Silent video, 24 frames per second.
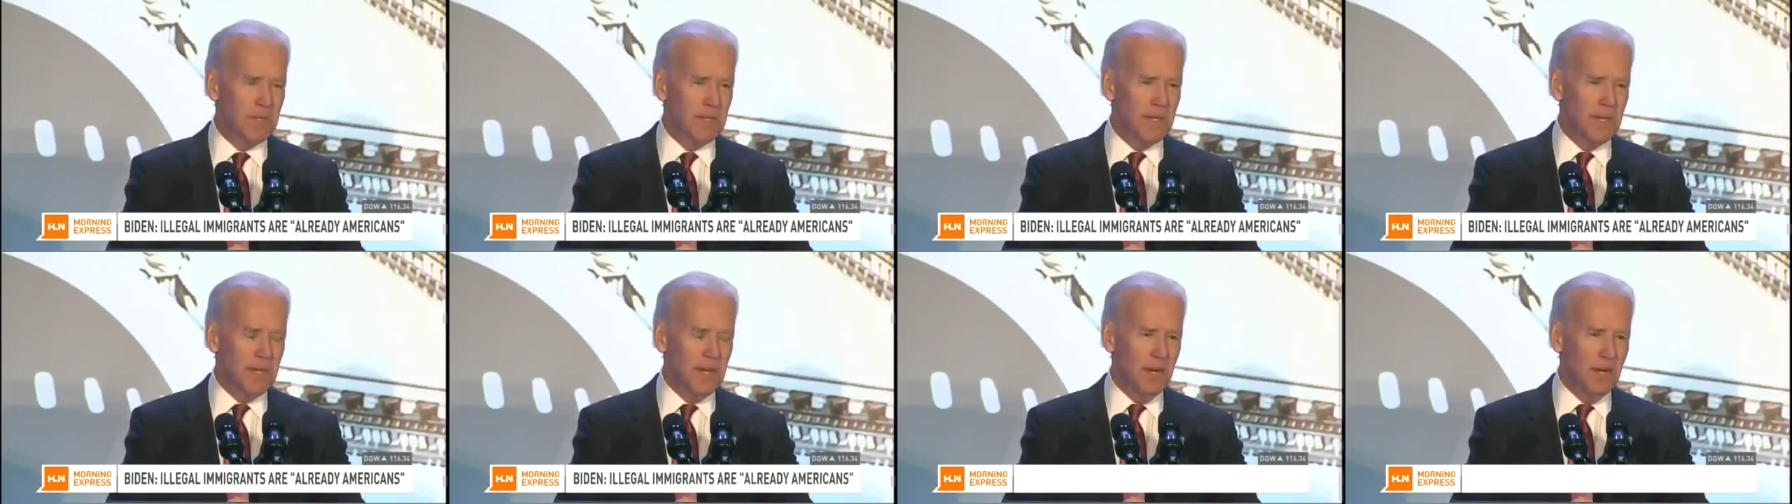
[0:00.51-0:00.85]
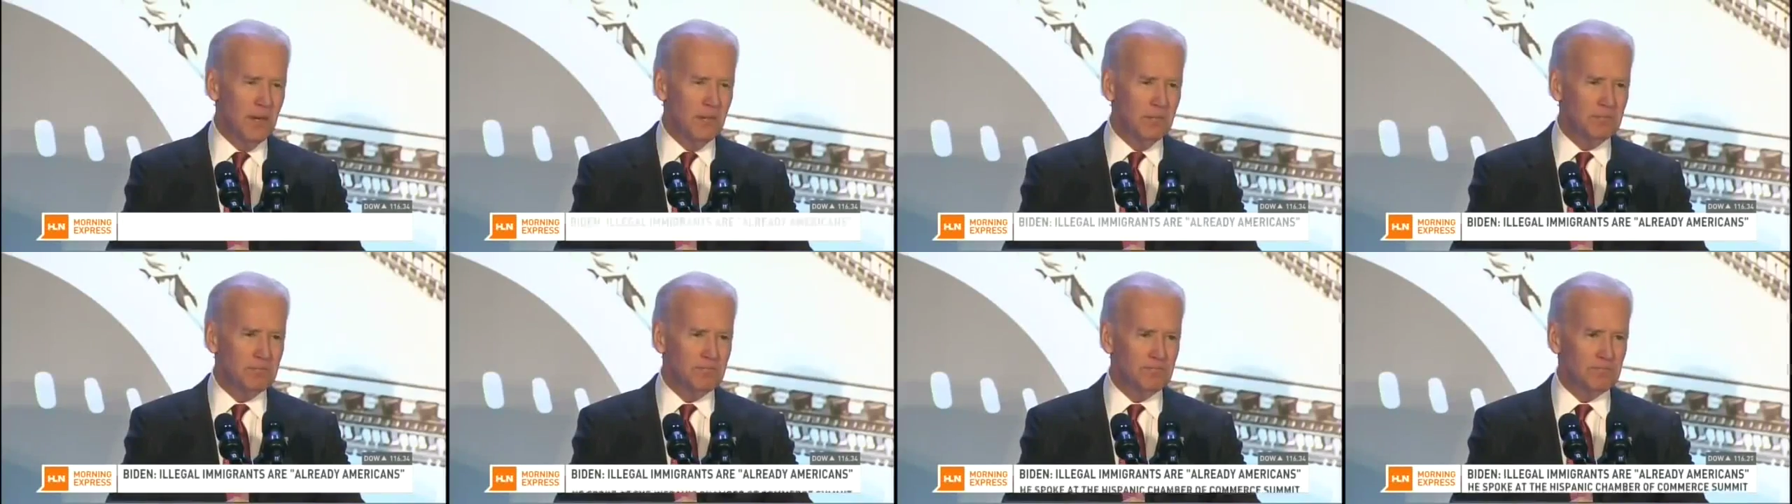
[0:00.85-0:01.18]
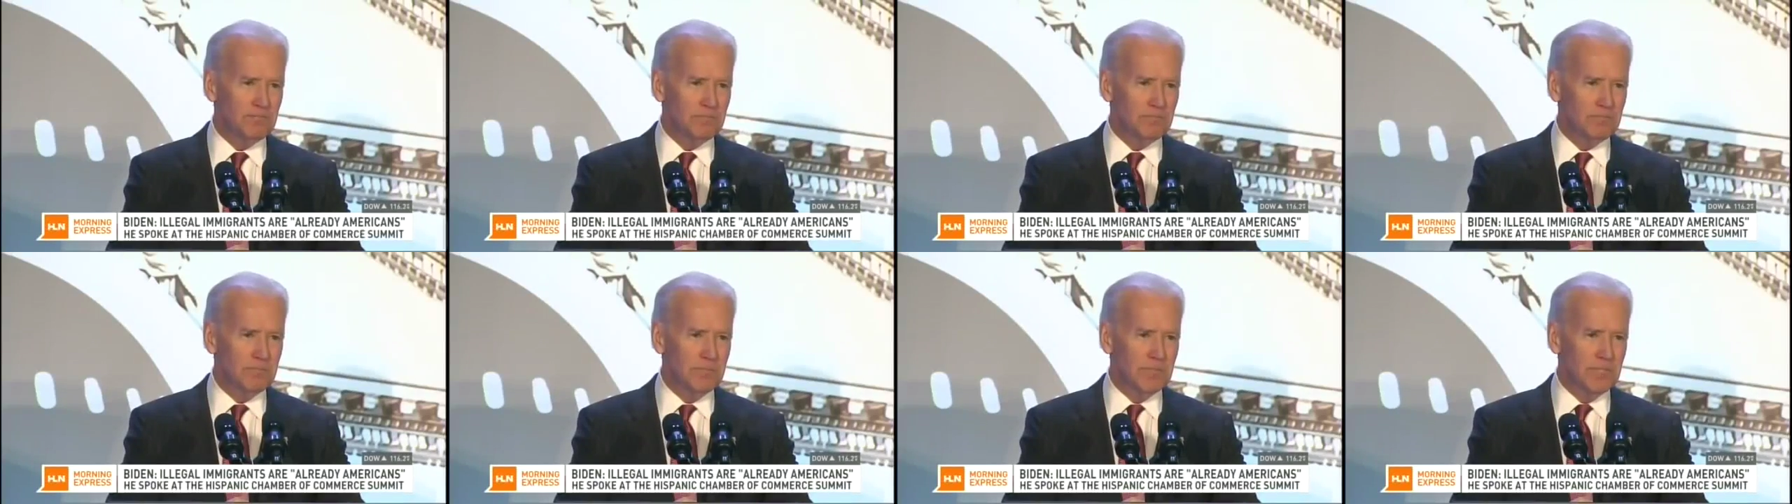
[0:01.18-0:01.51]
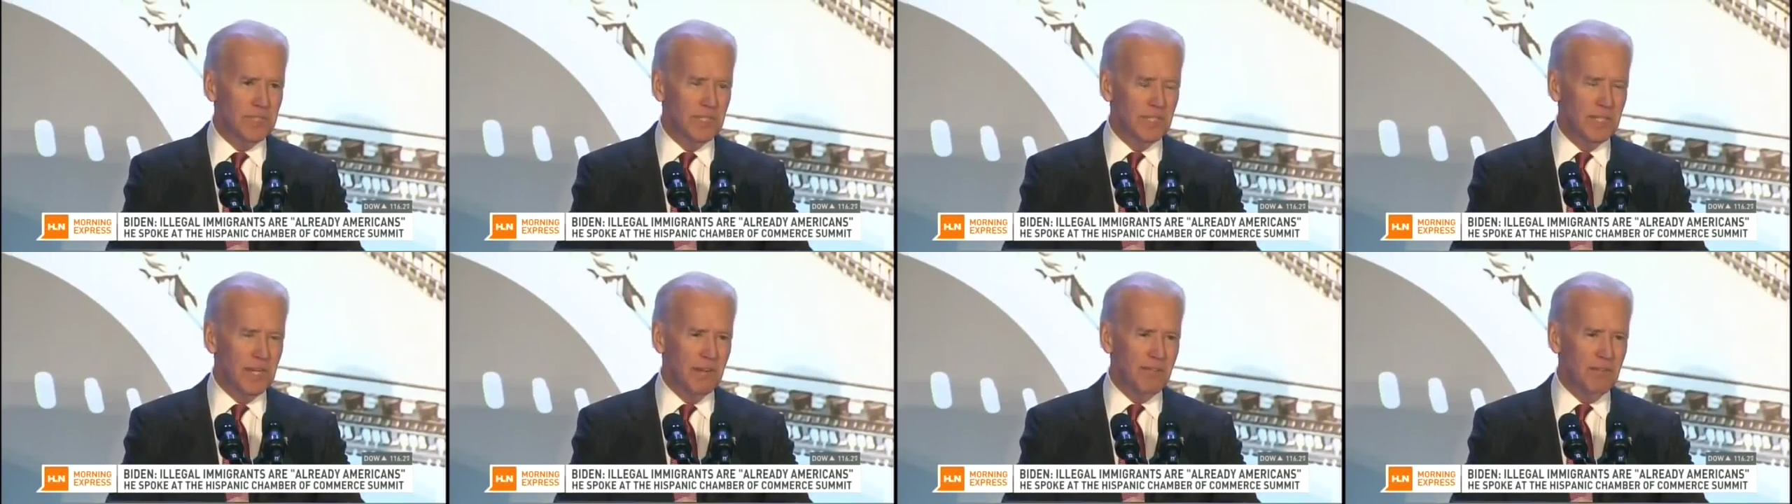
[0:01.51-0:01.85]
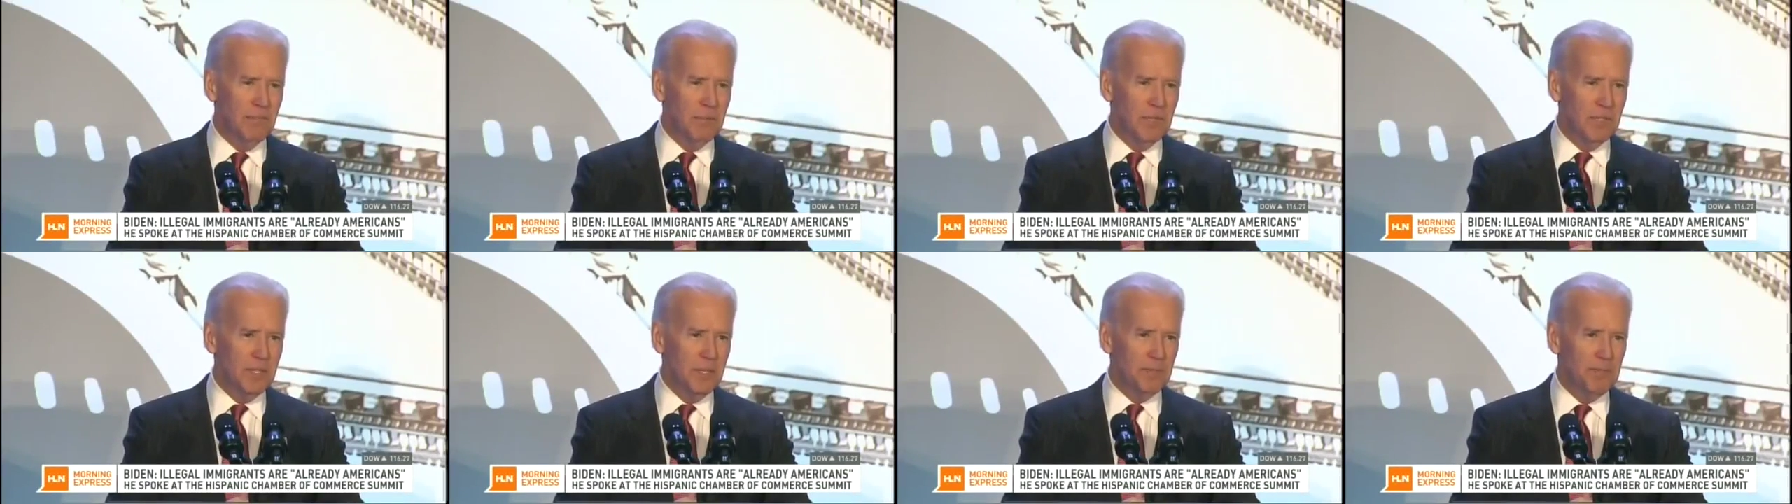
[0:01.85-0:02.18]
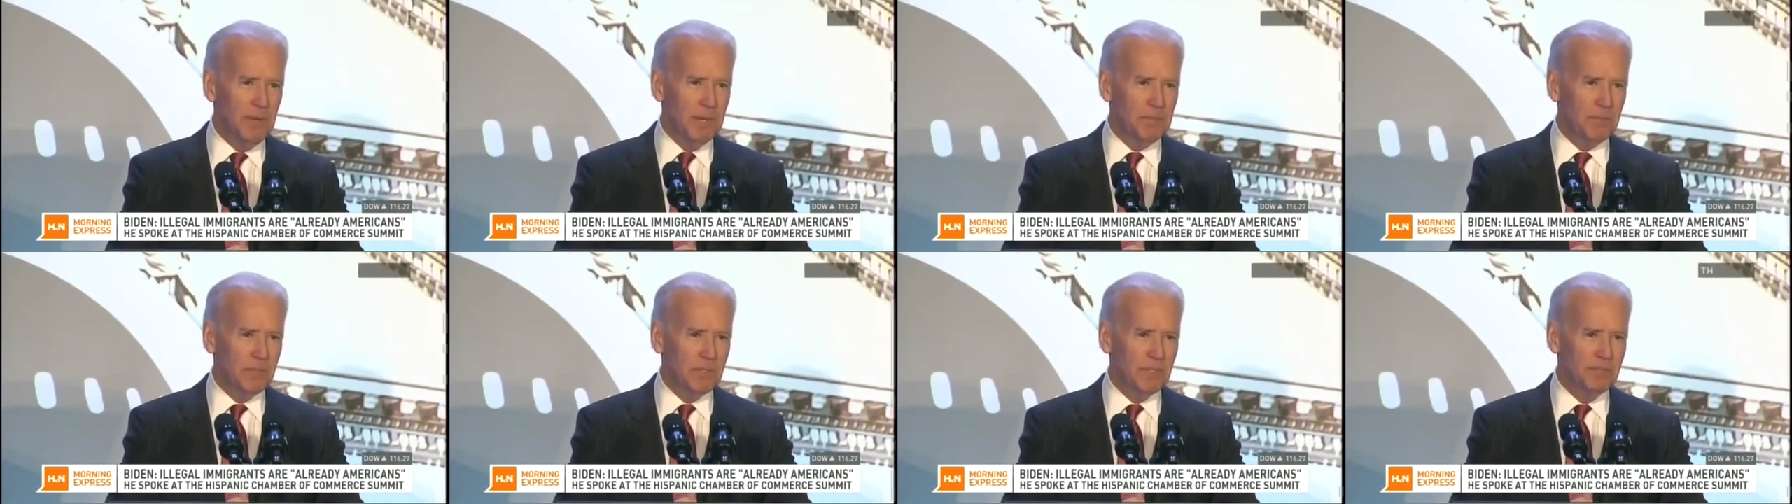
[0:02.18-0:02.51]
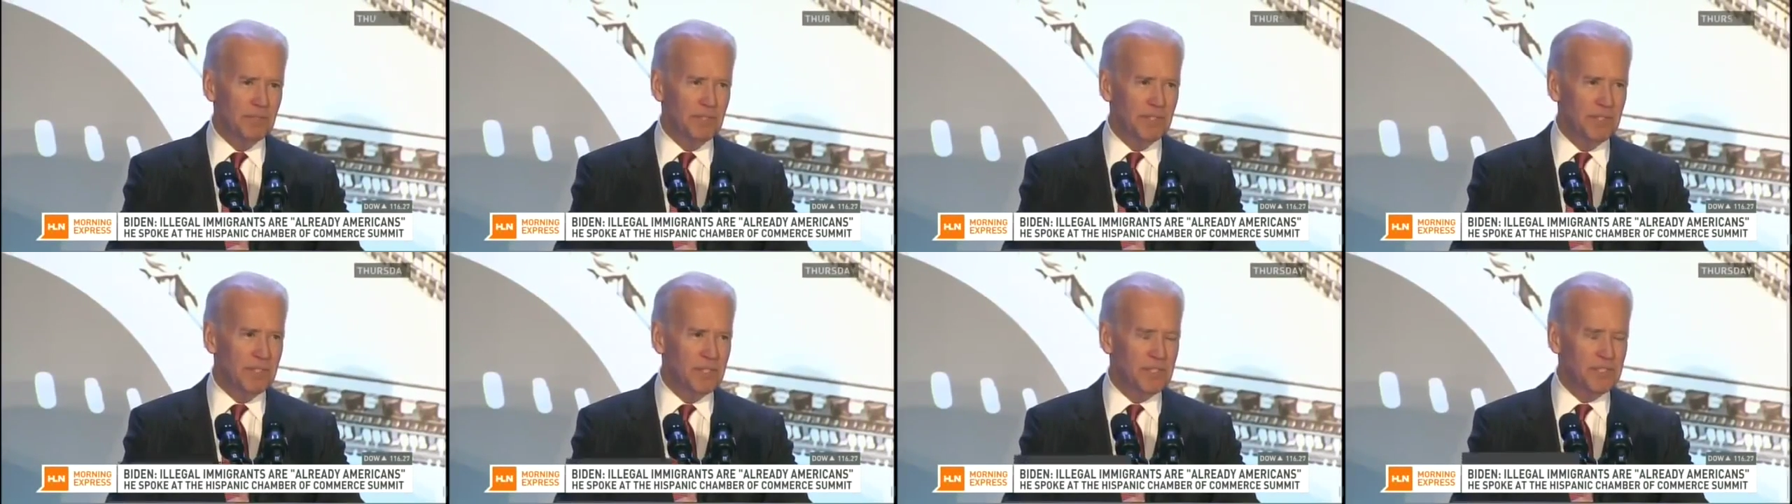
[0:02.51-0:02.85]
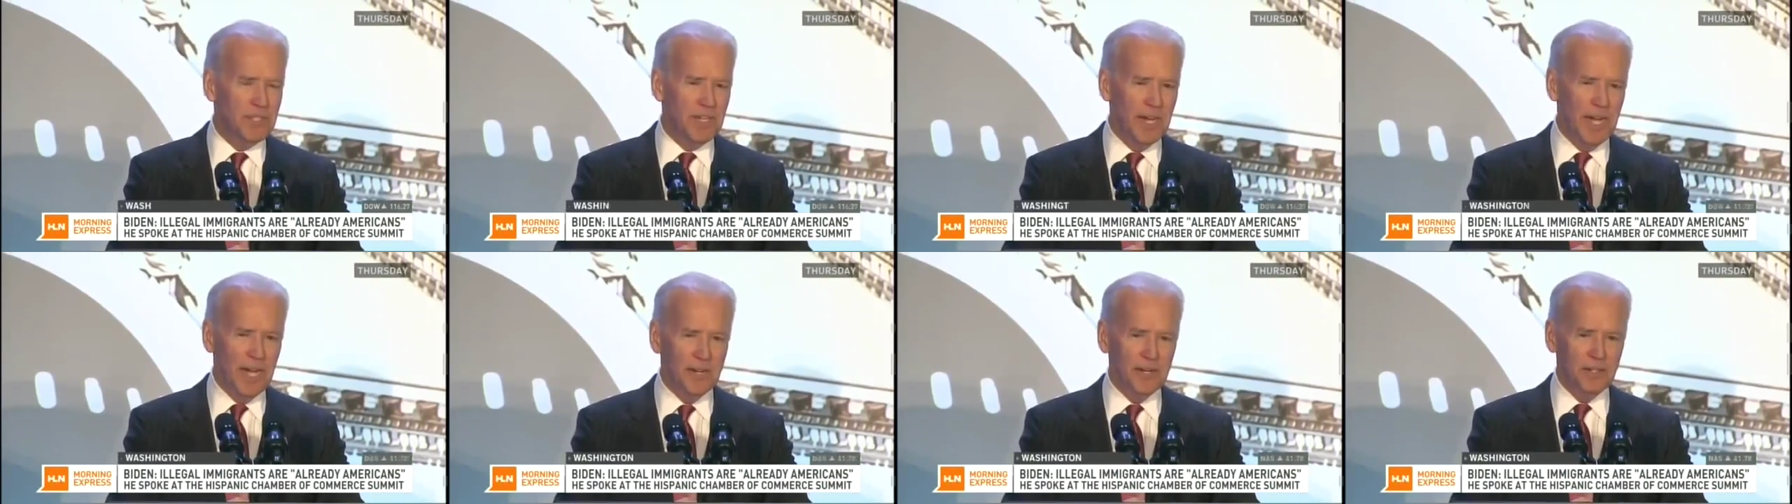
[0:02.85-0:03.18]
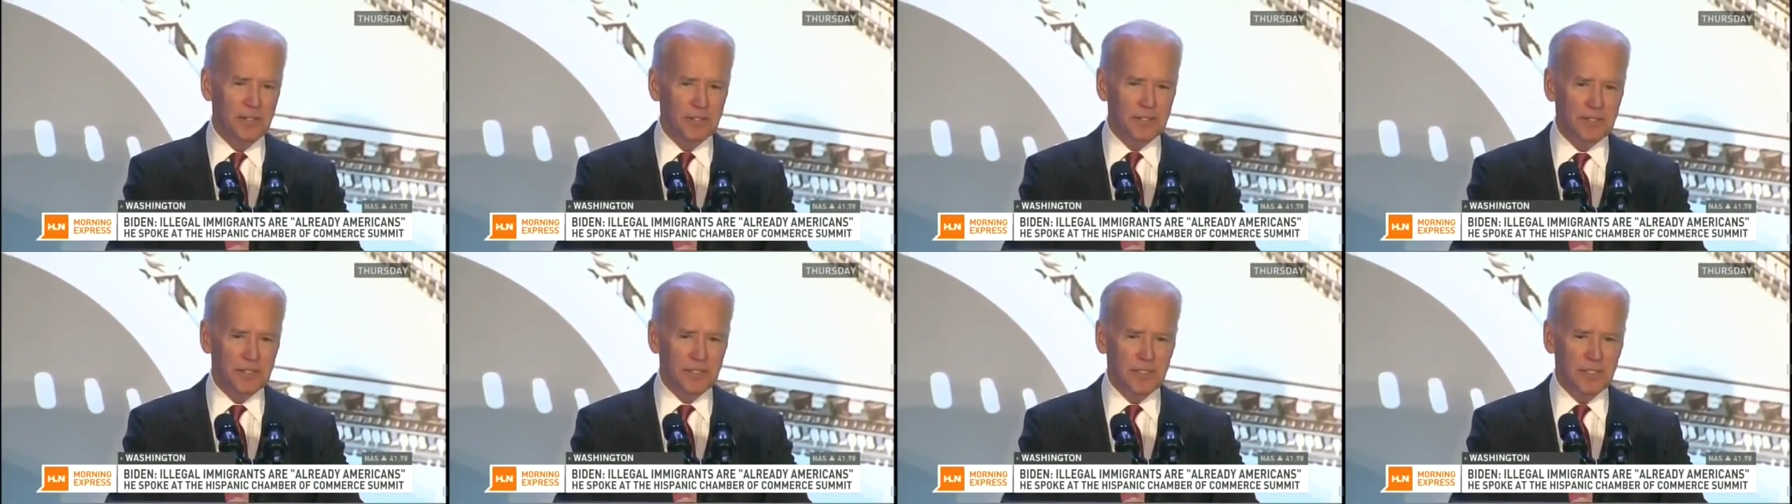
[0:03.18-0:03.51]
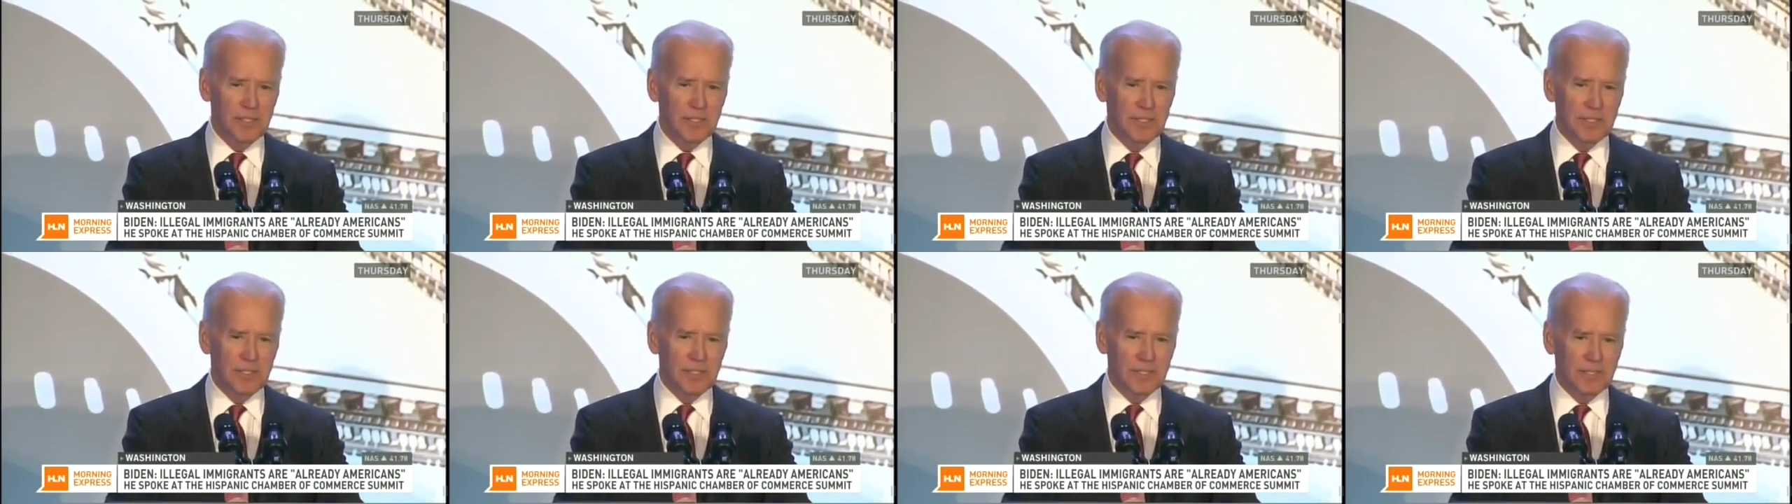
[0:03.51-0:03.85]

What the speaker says: You know, the 11 million people living in the shadows,